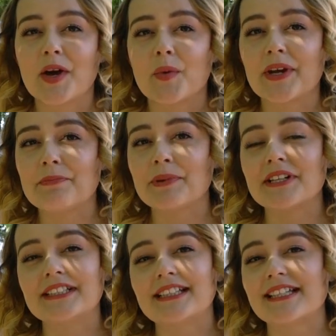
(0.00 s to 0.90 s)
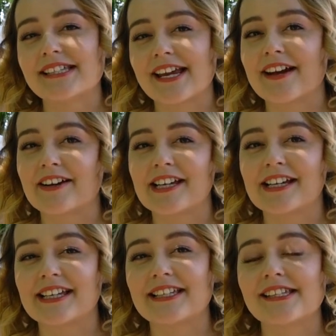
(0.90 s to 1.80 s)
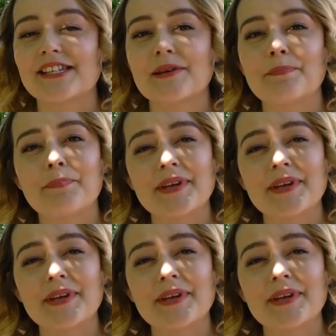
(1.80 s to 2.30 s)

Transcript: when building this area is to